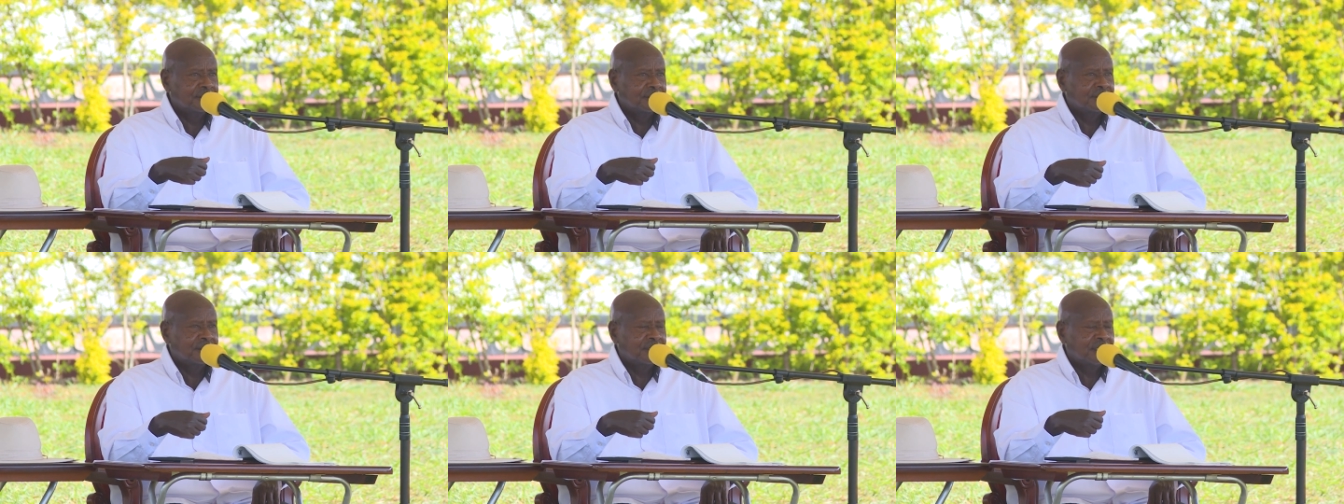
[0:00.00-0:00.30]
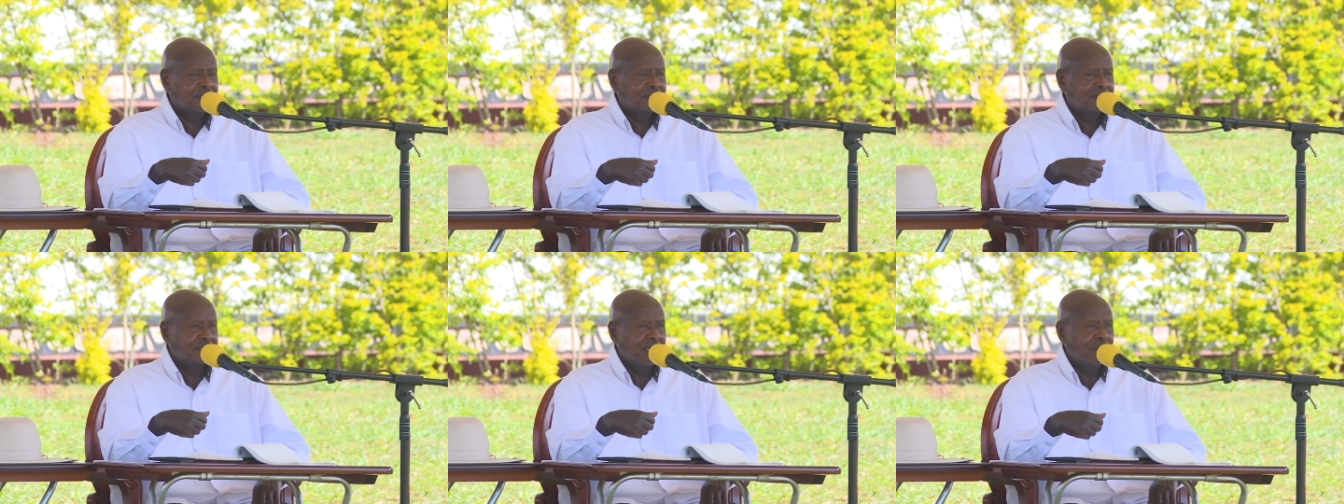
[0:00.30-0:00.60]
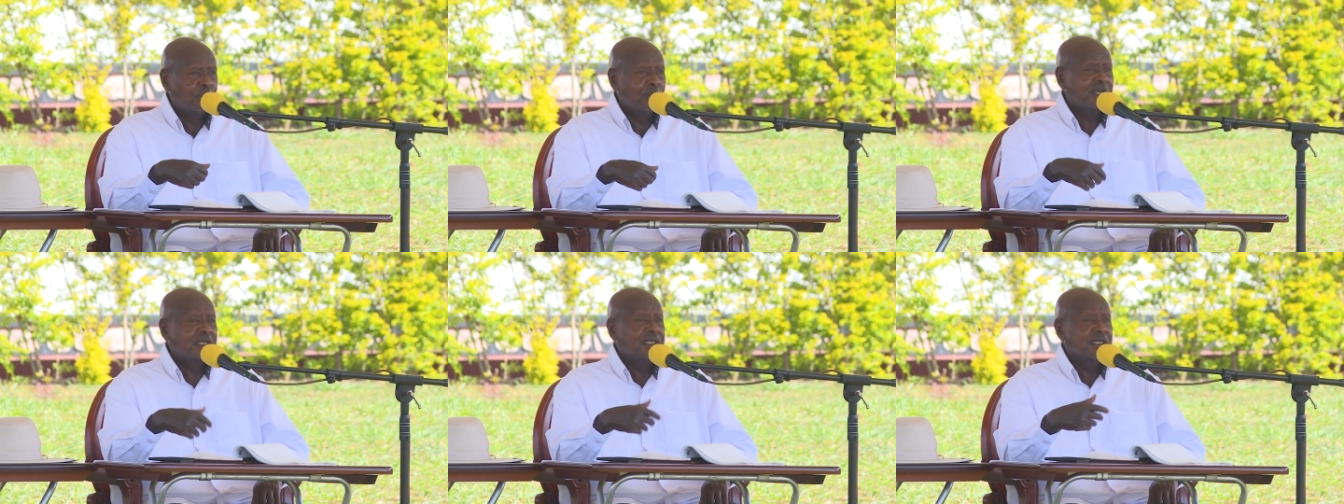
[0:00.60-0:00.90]
That
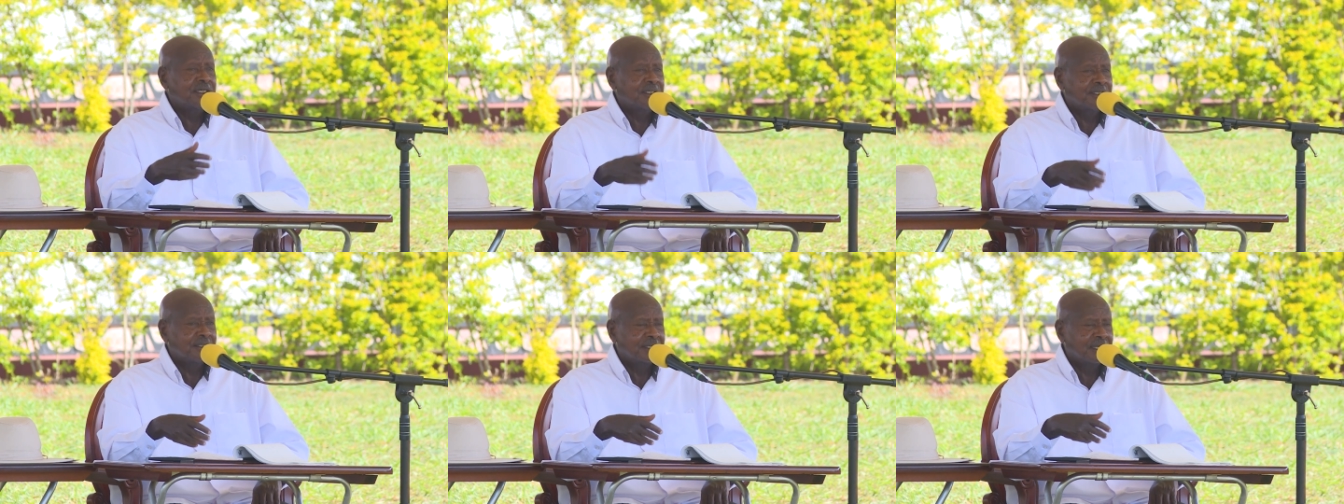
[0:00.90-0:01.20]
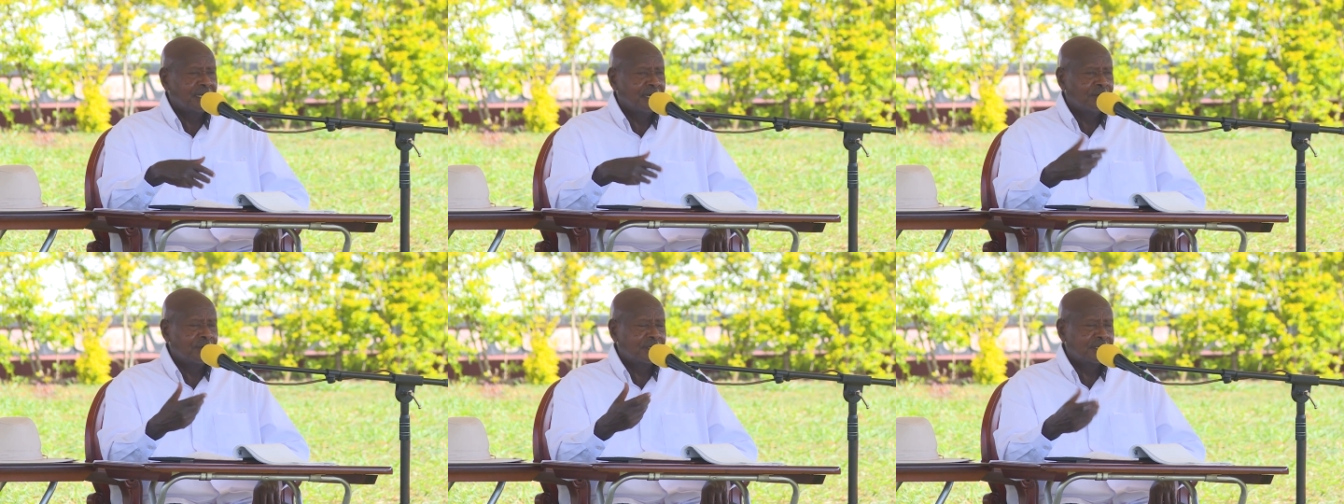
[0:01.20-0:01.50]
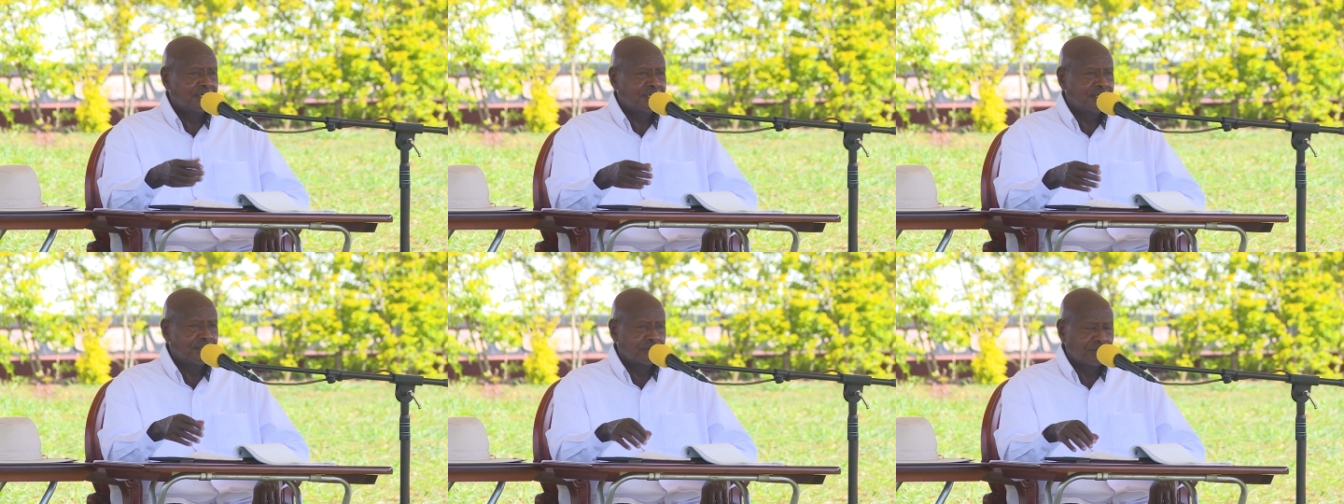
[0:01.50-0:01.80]

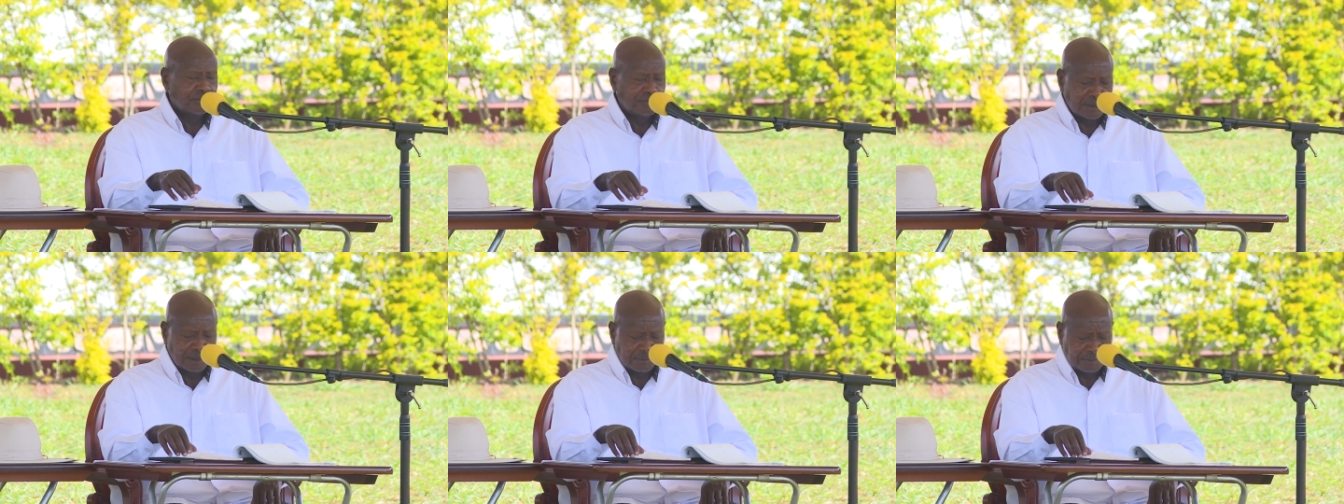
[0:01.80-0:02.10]
awakening of our